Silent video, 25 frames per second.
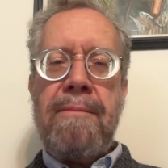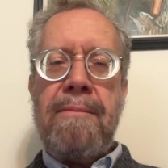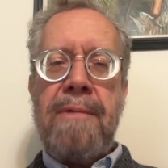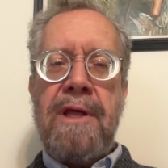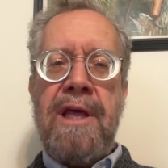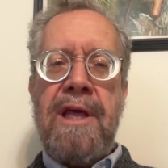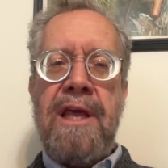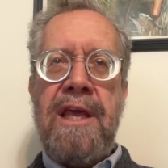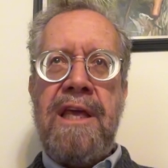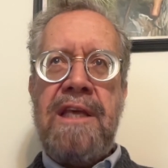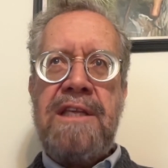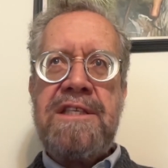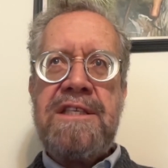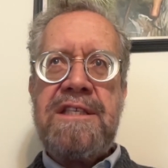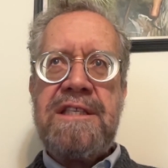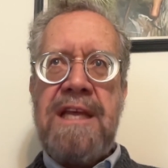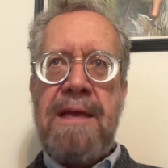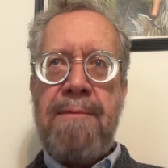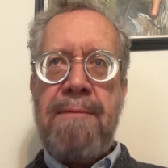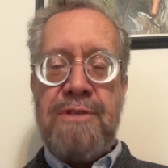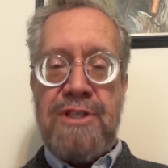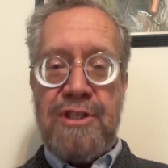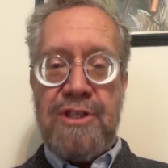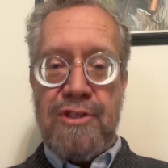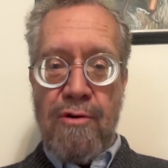He
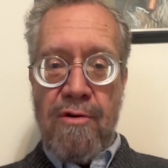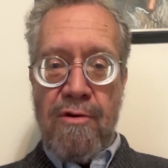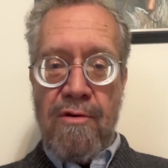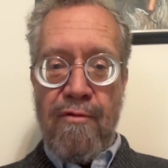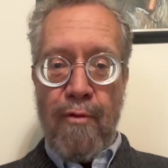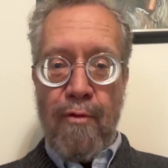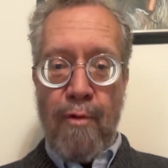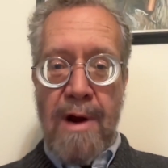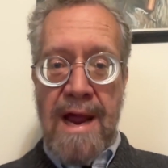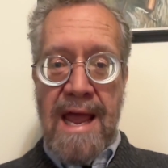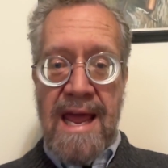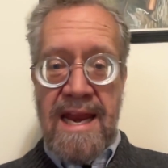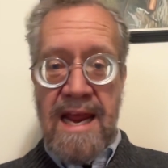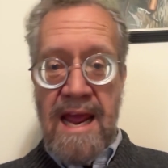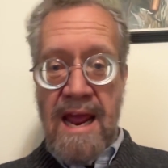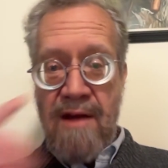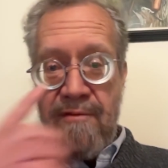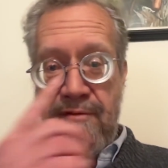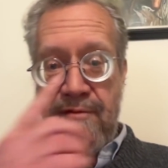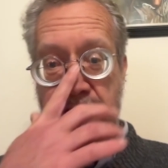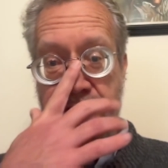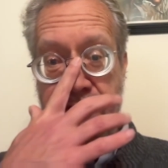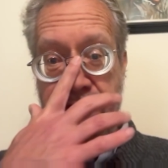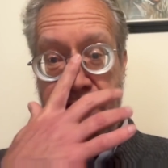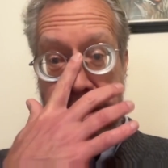seems to have read
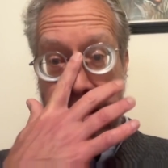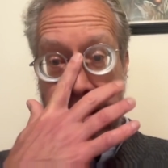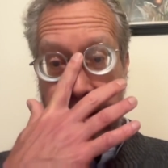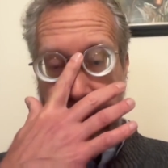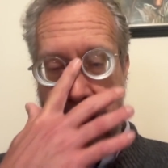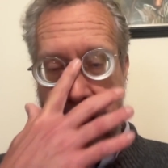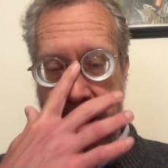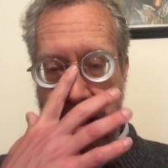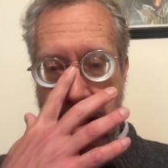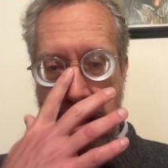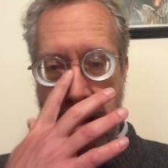everything.